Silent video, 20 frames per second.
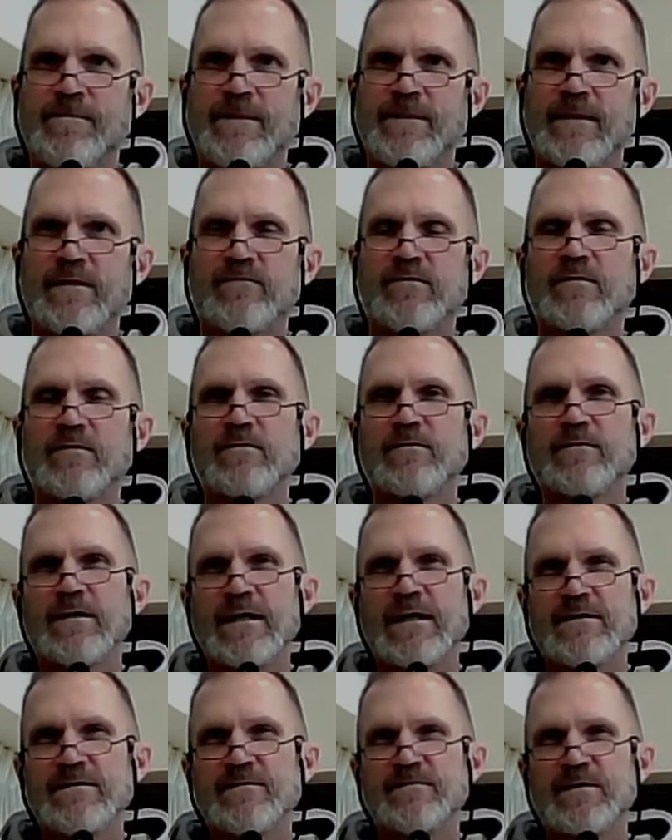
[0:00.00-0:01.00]
if the Lord
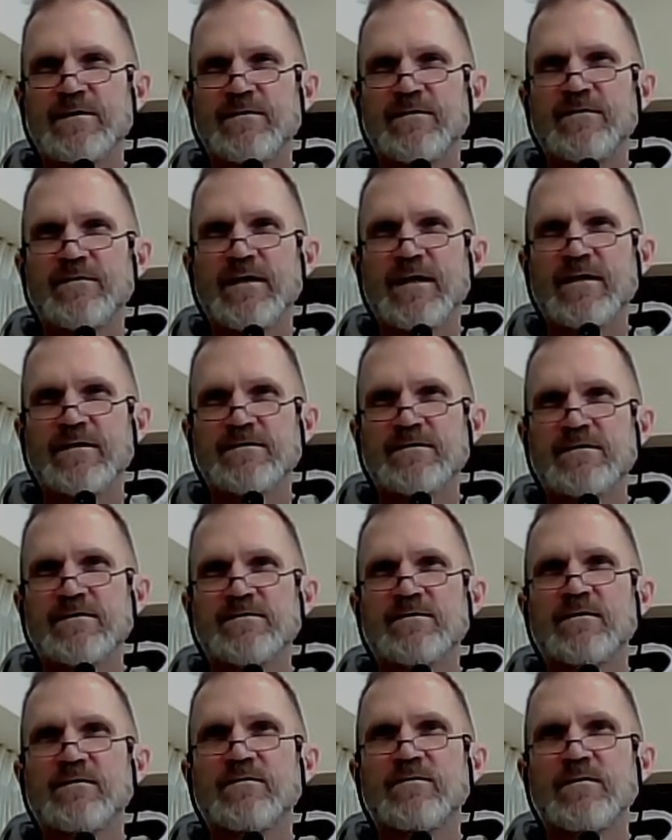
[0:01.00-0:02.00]
allows him to do that, it's because
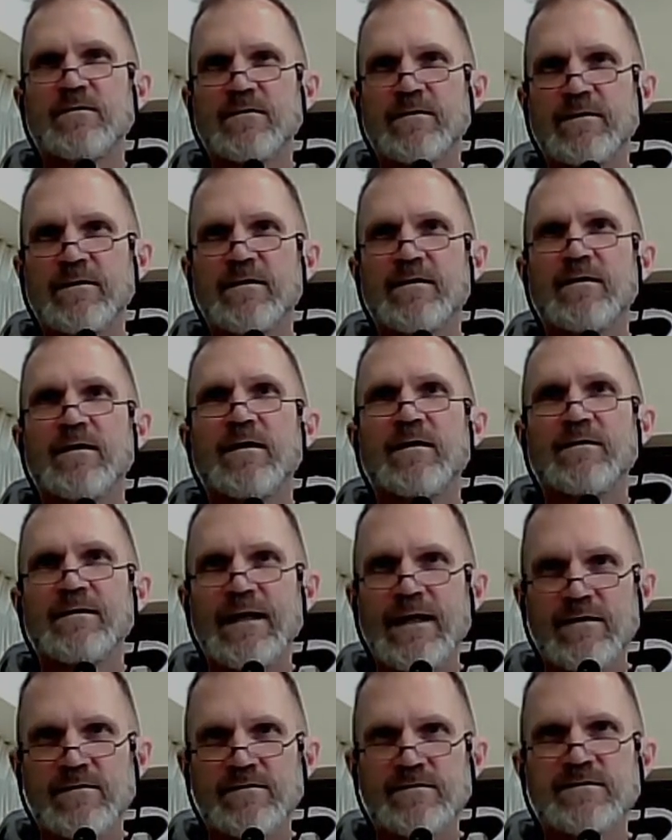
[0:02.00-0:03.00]
the Lord
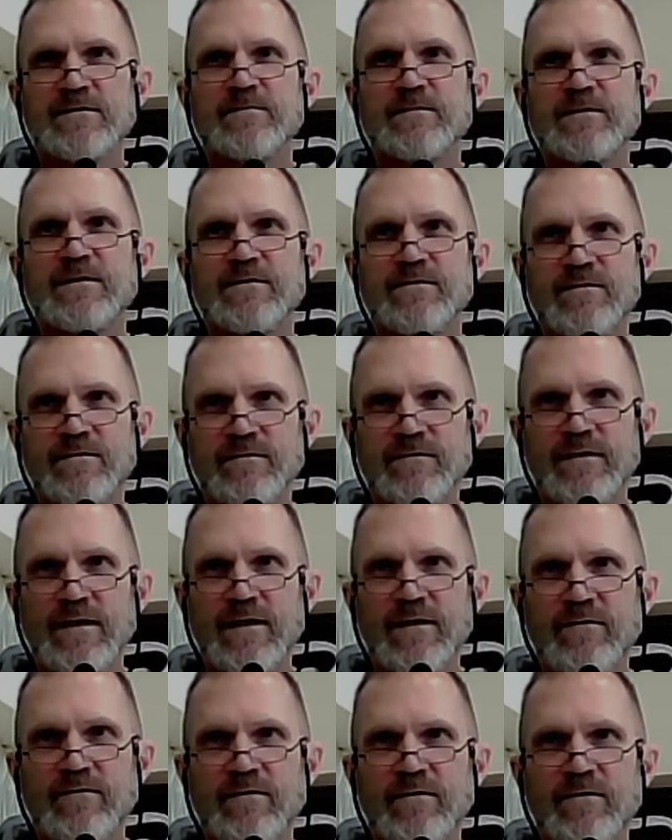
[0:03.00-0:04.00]
allows him to do
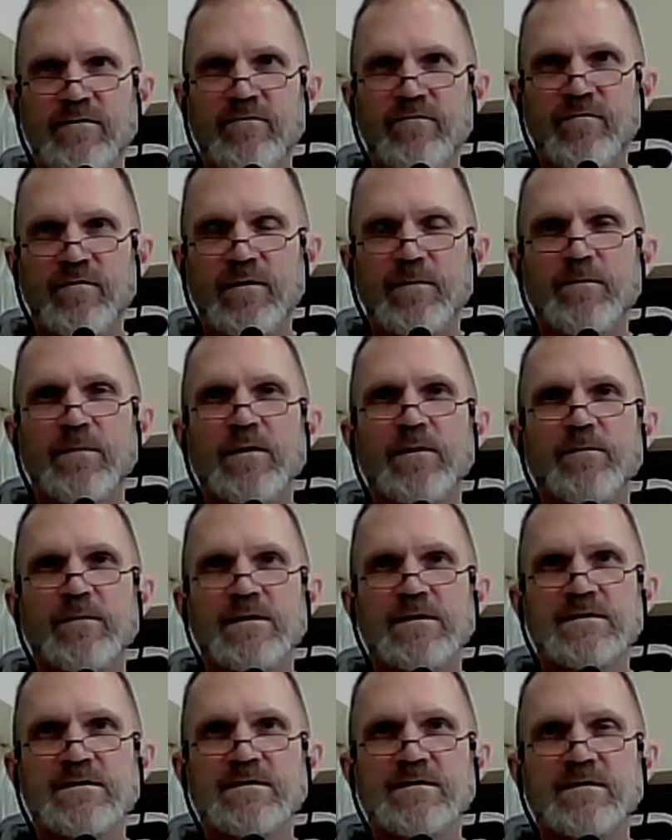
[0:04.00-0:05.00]
that for a
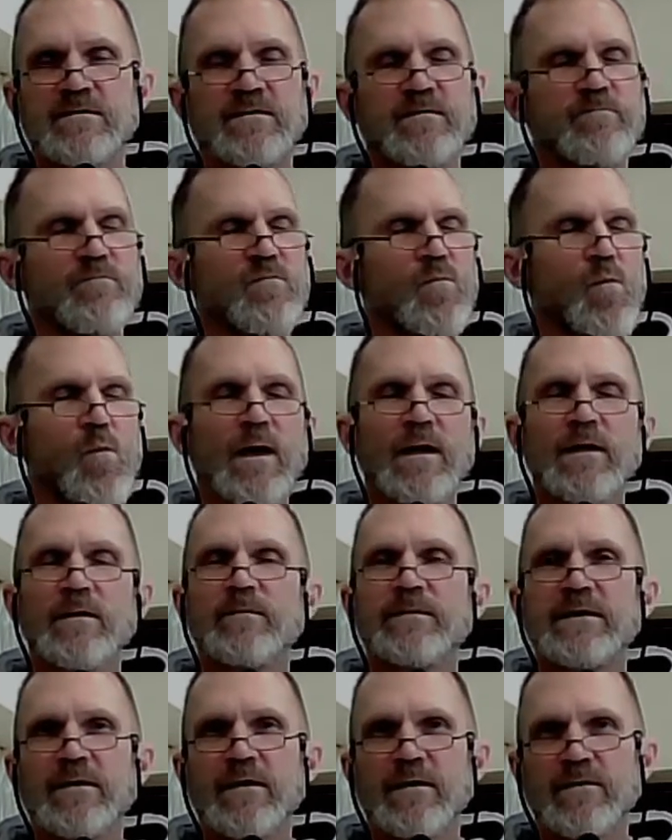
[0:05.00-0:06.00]
purpose well
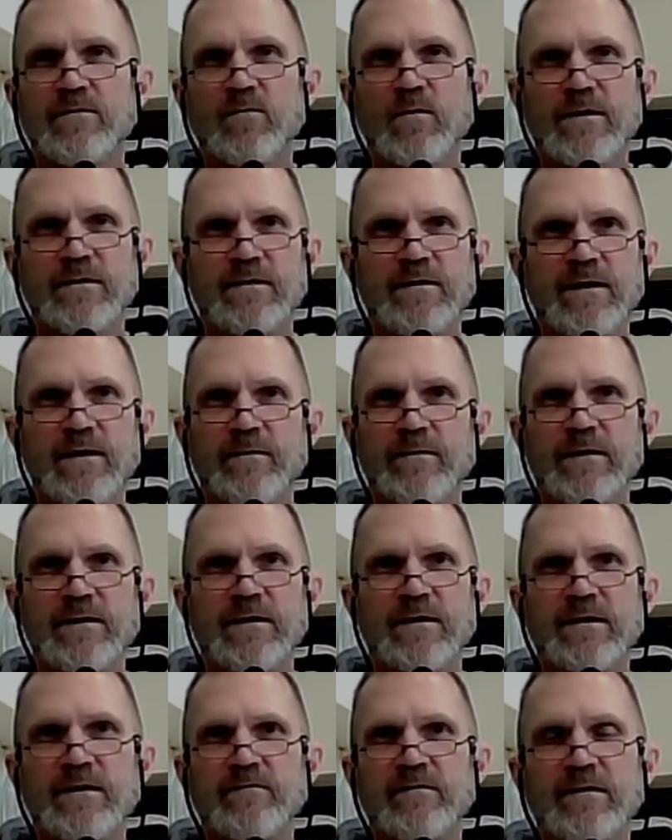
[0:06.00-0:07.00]
beyond what the enemy
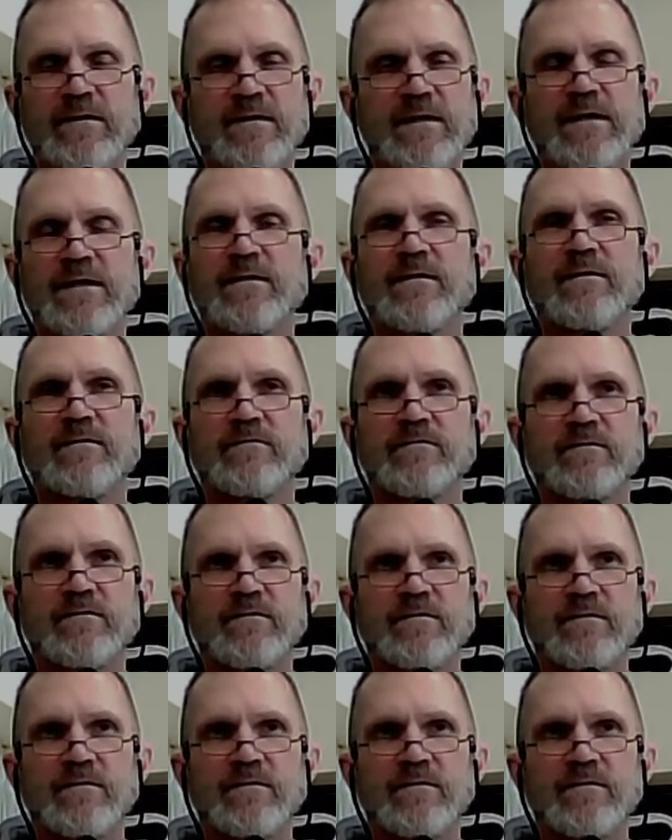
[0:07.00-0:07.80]
can even think of.